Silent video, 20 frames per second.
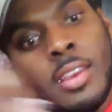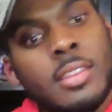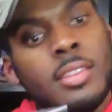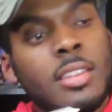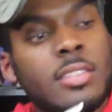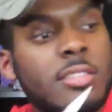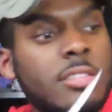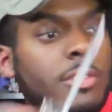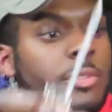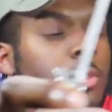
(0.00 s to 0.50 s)

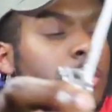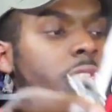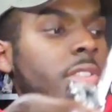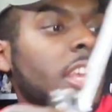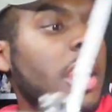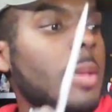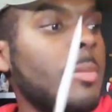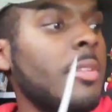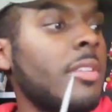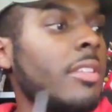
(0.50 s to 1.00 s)
this is a force of
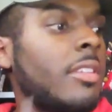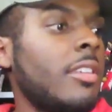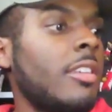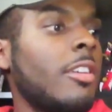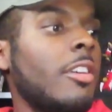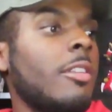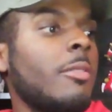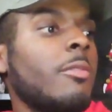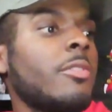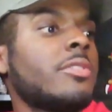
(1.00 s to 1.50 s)
habit.
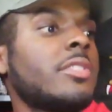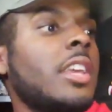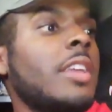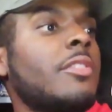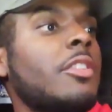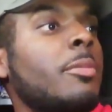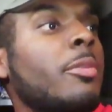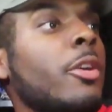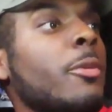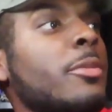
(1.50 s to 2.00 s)

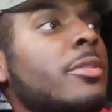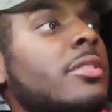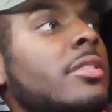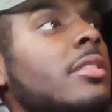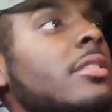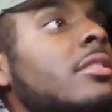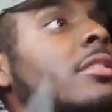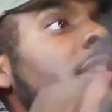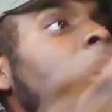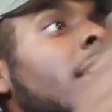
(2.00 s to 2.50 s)
Safety
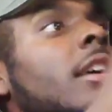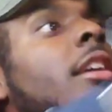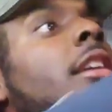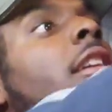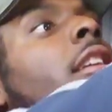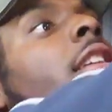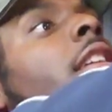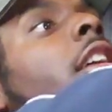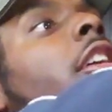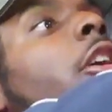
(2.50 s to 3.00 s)
purposes,
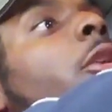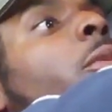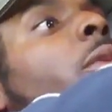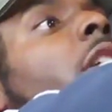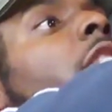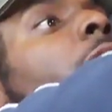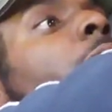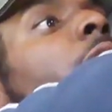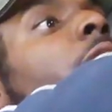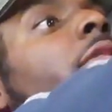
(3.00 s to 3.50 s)
cut
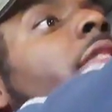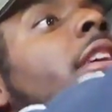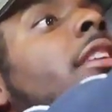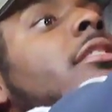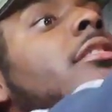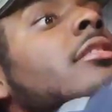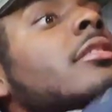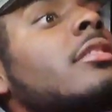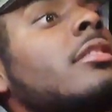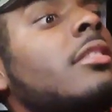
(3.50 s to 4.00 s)
away from your
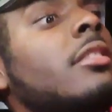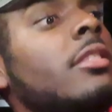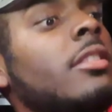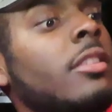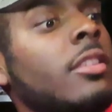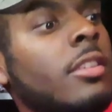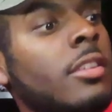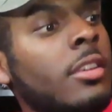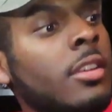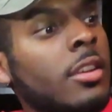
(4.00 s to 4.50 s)
face.
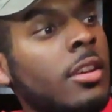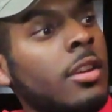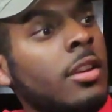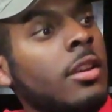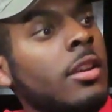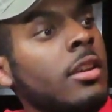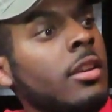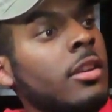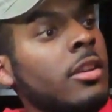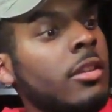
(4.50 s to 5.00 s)

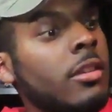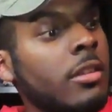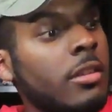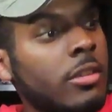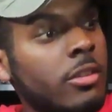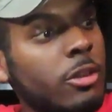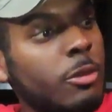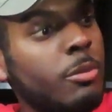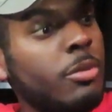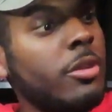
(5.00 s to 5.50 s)

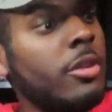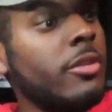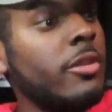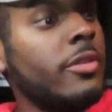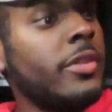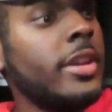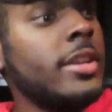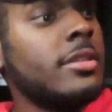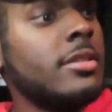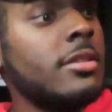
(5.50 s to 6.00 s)
Your beautiful
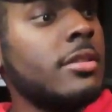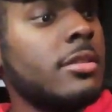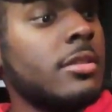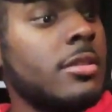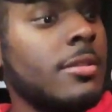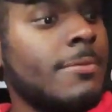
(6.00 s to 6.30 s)
faces.